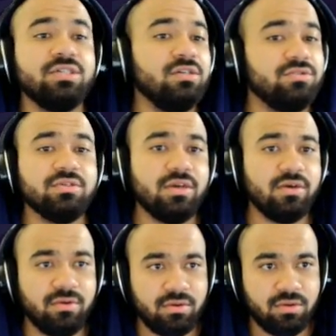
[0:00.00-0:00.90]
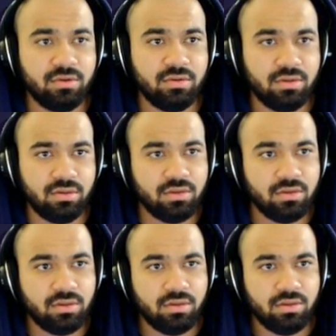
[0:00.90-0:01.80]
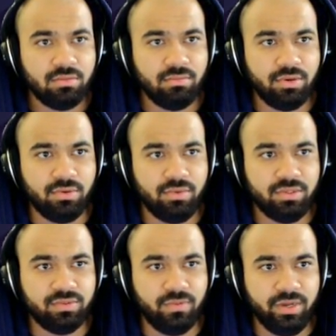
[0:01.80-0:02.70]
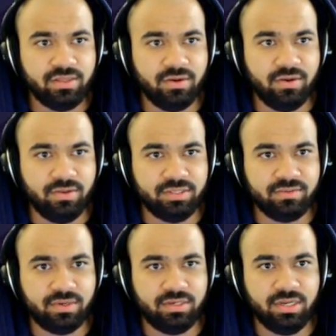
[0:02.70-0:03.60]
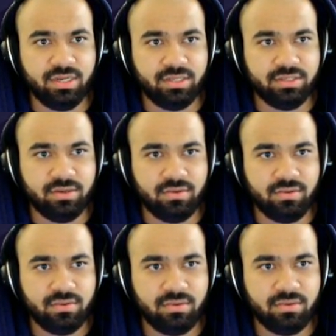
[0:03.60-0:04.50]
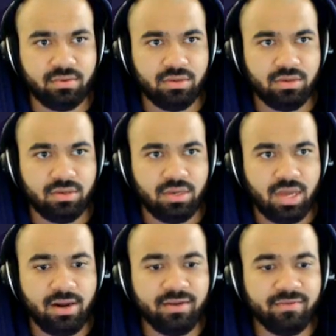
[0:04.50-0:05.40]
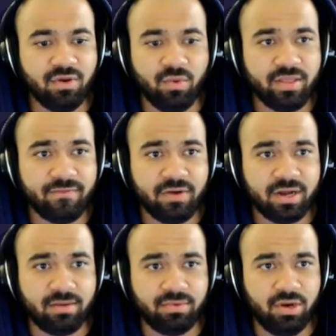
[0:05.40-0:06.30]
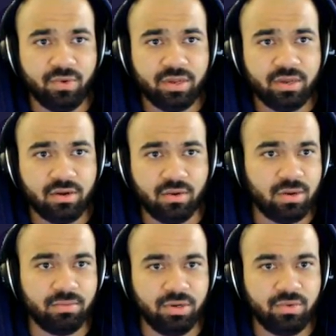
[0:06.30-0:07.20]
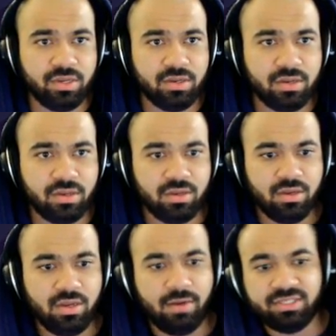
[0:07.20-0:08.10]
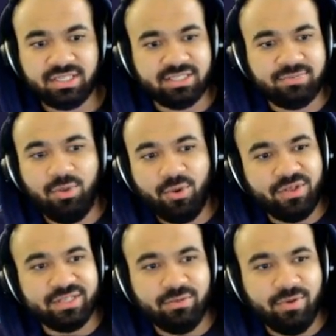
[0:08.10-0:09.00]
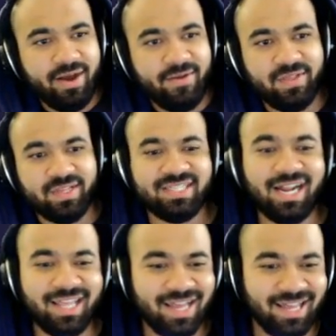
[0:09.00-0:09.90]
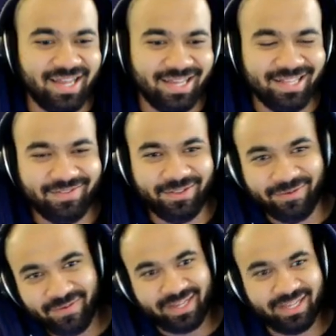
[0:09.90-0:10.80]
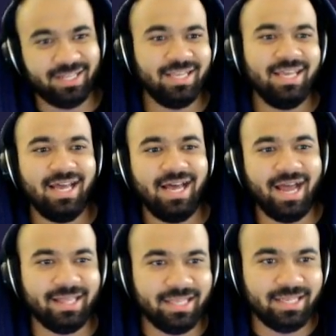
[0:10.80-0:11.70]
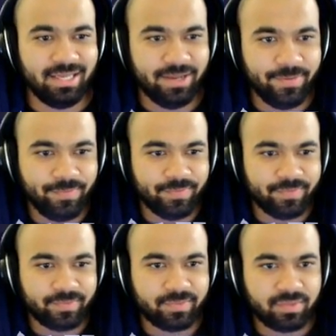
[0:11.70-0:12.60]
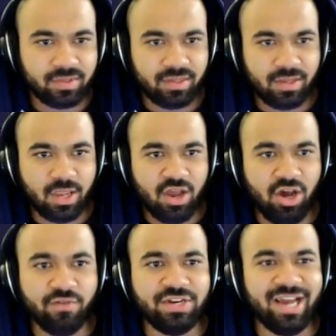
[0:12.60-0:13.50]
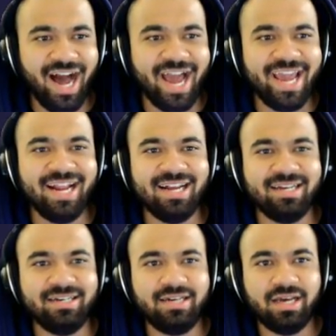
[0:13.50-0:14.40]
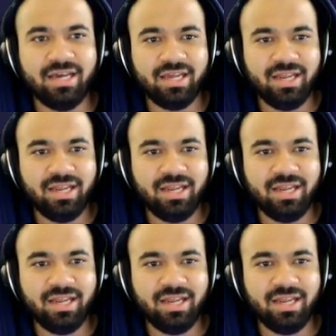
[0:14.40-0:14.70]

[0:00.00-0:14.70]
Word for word: trio, trio. Bro, what's with all these fucking Digletts, though? I don't even know where the fuck I'm going or what I'm doing. I'm just exploring this route, this side of the, uh, the fucking island. Of the island!